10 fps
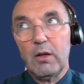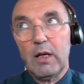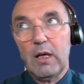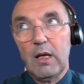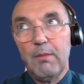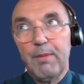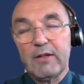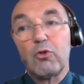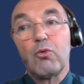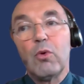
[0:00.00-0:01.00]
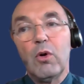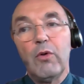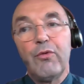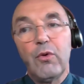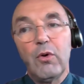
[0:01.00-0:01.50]
impacted
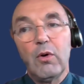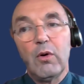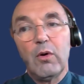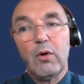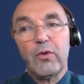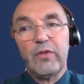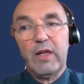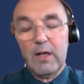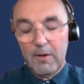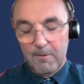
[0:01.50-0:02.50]
for for the.